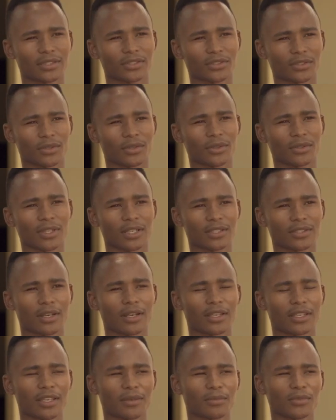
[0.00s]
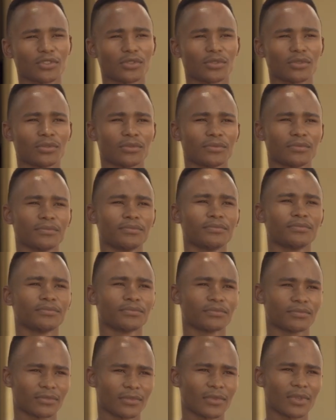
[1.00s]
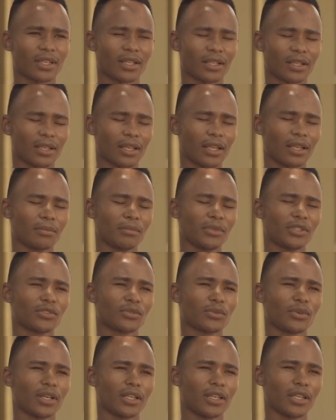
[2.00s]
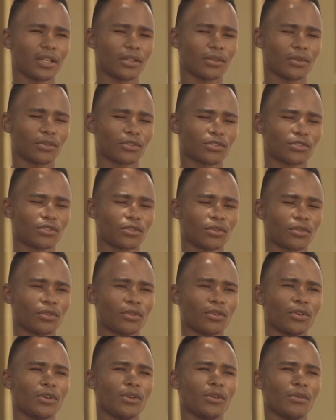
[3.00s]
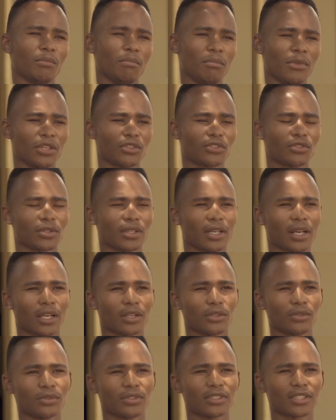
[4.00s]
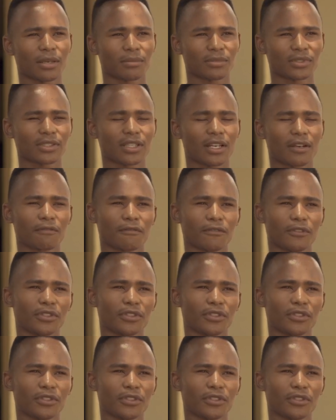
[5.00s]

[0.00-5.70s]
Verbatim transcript: So that's how I came to learn Bitcoin and also make sure that I do some stuff